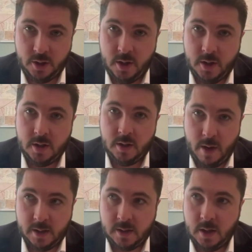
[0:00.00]
rush to
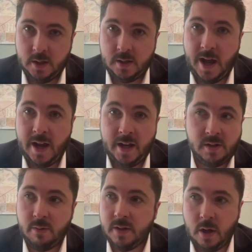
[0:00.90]
Damascus,
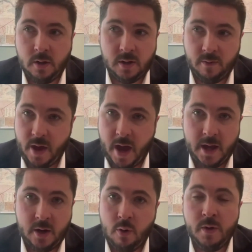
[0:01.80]
and as a result of
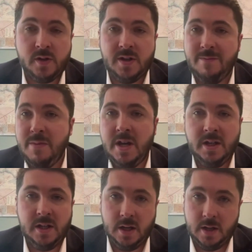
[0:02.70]
that, an almost
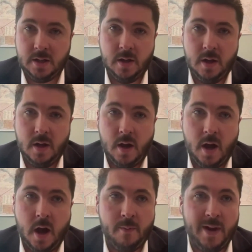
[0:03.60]
immediate
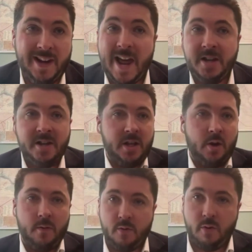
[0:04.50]

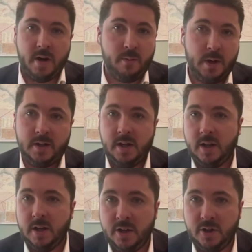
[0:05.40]
lending of
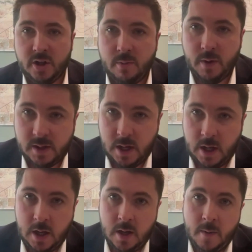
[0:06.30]
credibility and
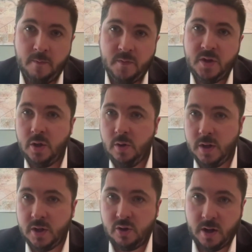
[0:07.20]
legitimacy
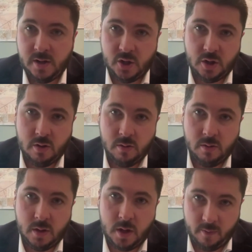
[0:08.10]
to this
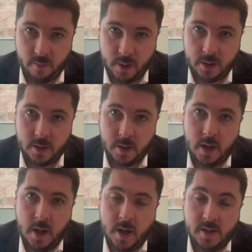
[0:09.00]
transitional government.
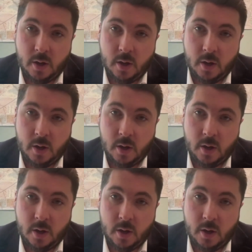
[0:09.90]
